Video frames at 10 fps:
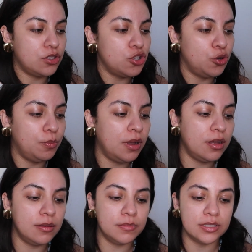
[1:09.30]
2
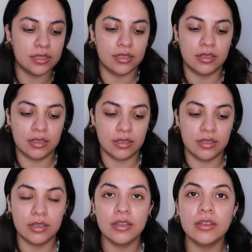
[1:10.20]
pumps
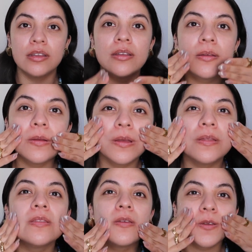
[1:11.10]

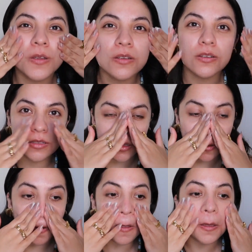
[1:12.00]
and then just
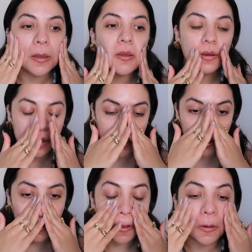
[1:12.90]
go in.
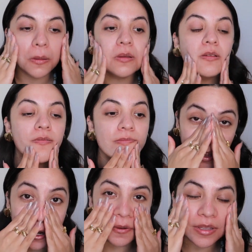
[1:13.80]

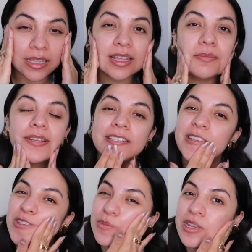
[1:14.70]
I really like my
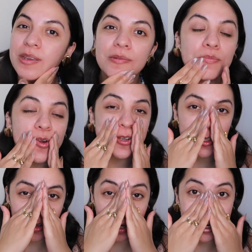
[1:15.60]
skin to be
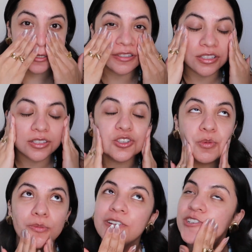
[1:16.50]
moisturized,
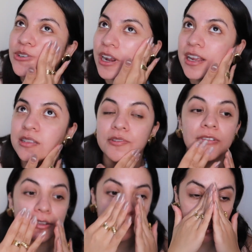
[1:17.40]
super moisturized
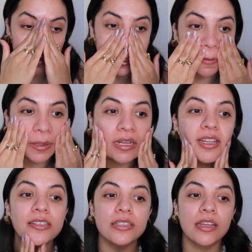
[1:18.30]
before I do my makeup, because